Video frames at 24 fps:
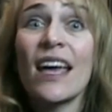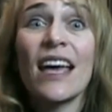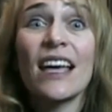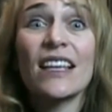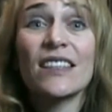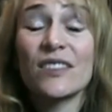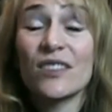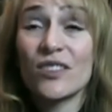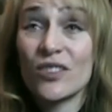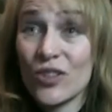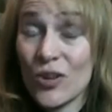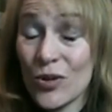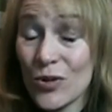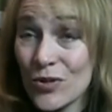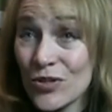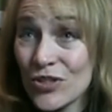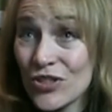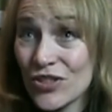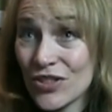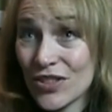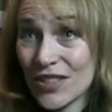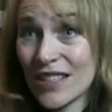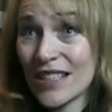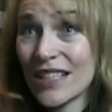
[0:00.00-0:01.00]

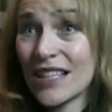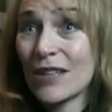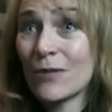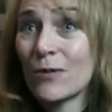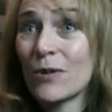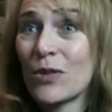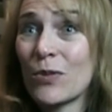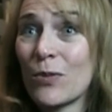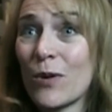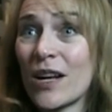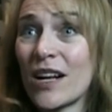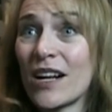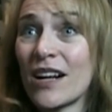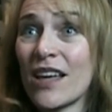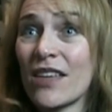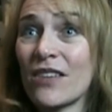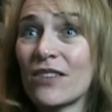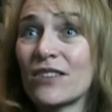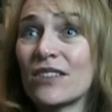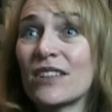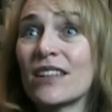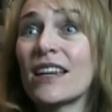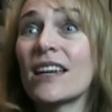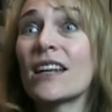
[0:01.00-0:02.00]
socially with one
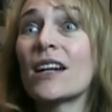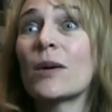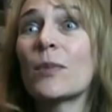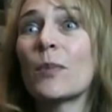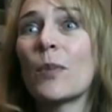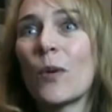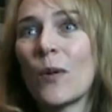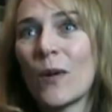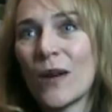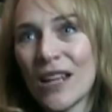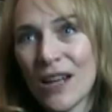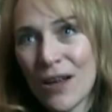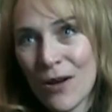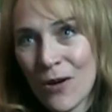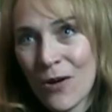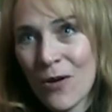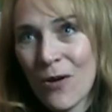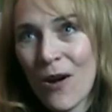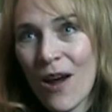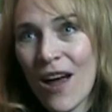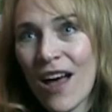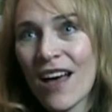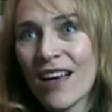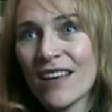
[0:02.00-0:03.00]
another to get our point
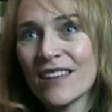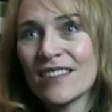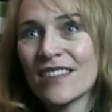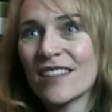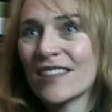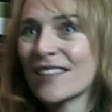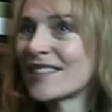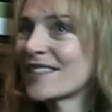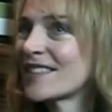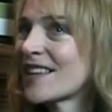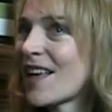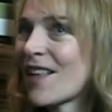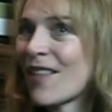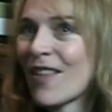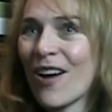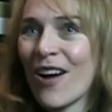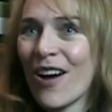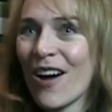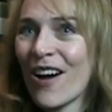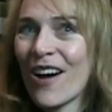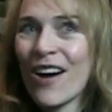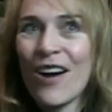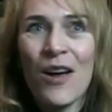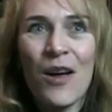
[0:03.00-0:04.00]
across, to sell
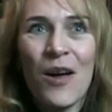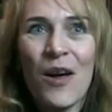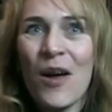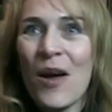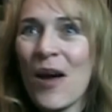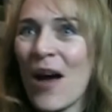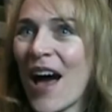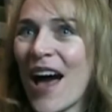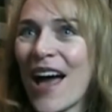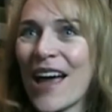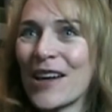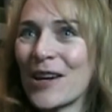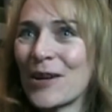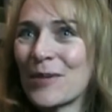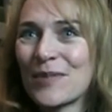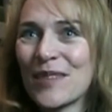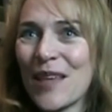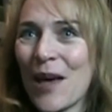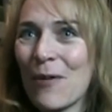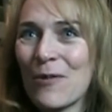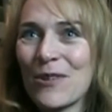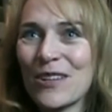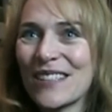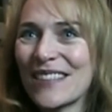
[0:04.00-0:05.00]
our items
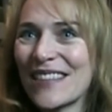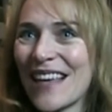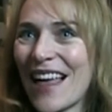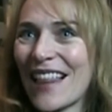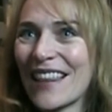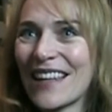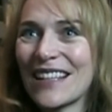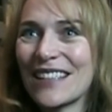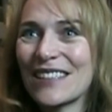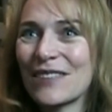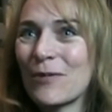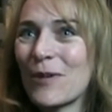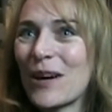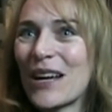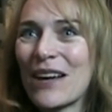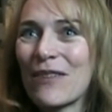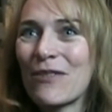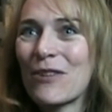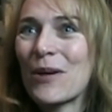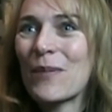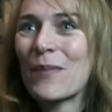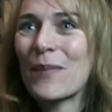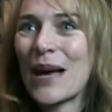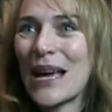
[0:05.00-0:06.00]
that we're selling,
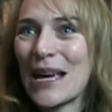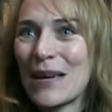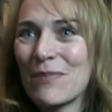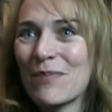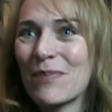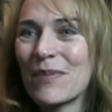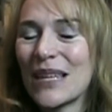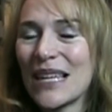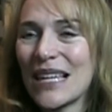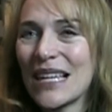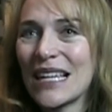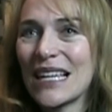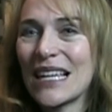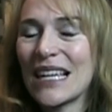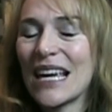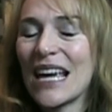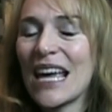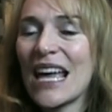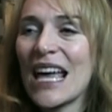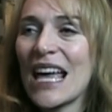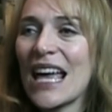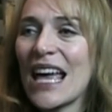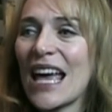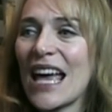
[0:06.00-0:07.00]
whatever it might be.
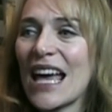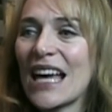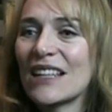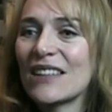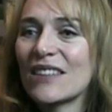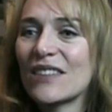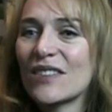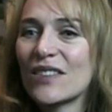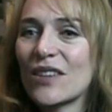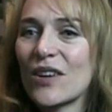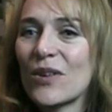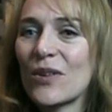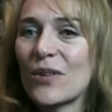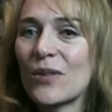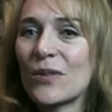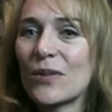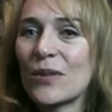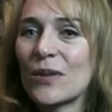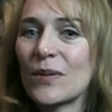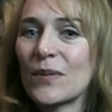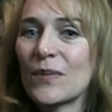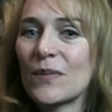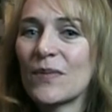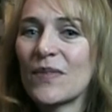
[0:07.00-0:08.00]
And
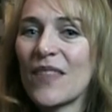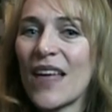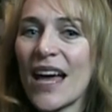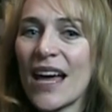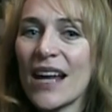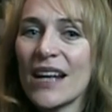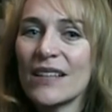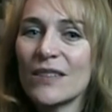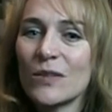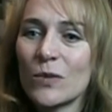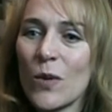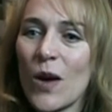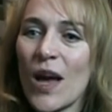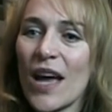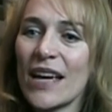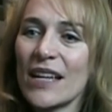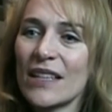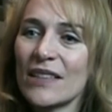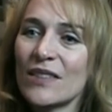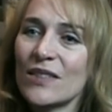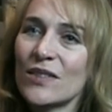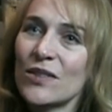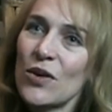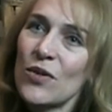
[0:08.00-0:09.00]
so that is why
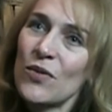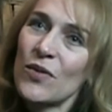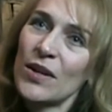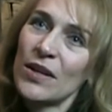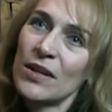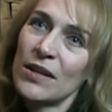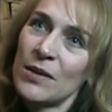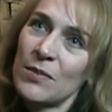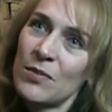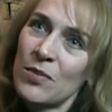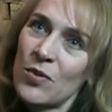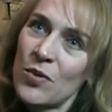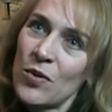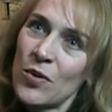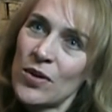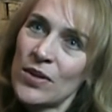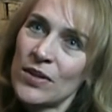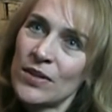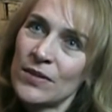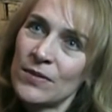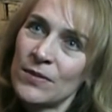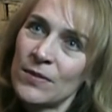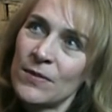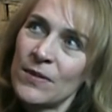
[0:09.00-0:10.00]
it's so very
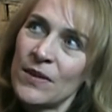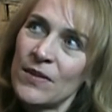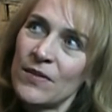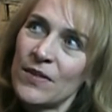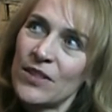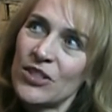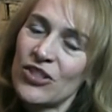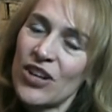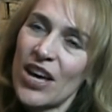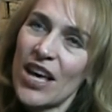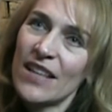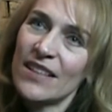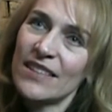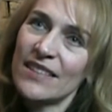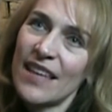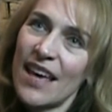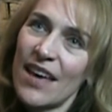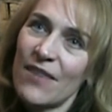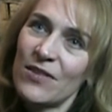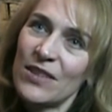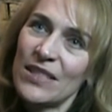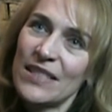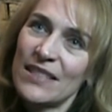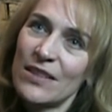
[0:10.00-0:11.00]
important if a child is
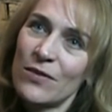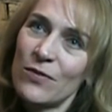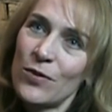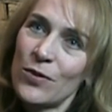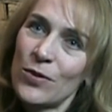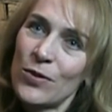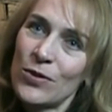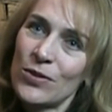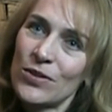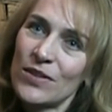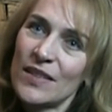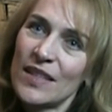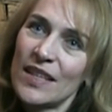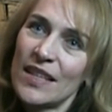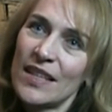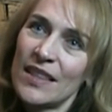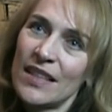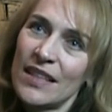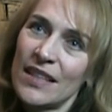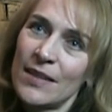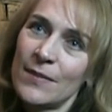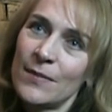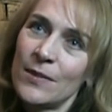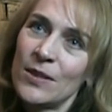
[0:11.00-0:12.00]
having difficulty in
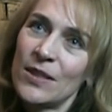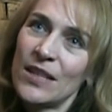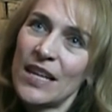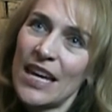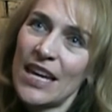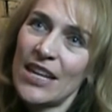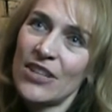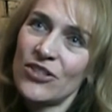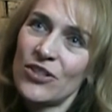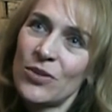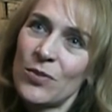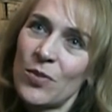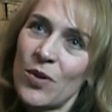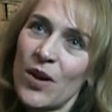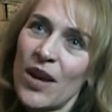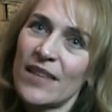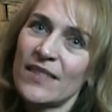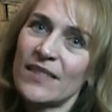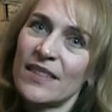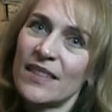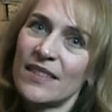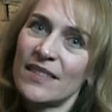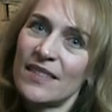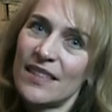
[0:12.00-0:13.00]
the communication
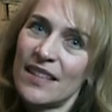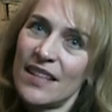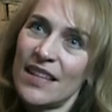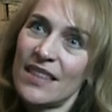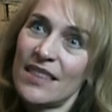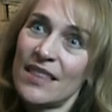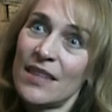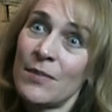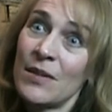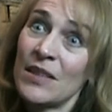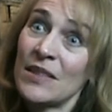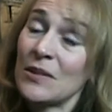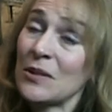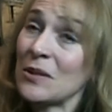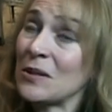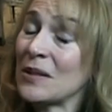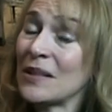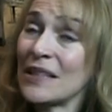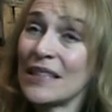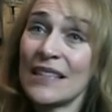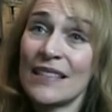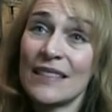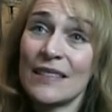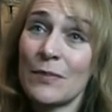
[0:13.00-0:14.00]
process to get them as
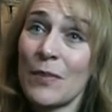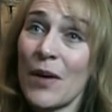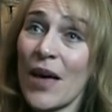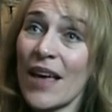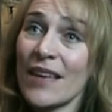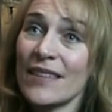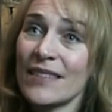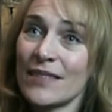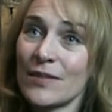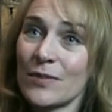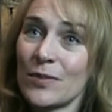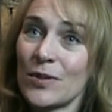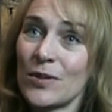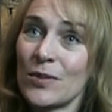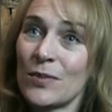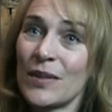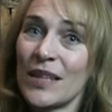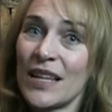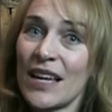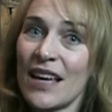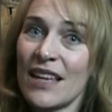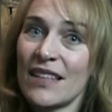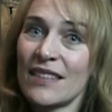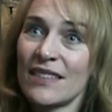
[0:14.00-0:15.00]
early as possible,
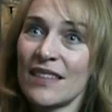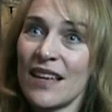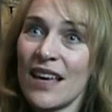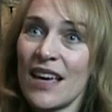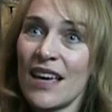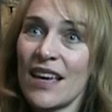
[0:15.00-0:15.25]
because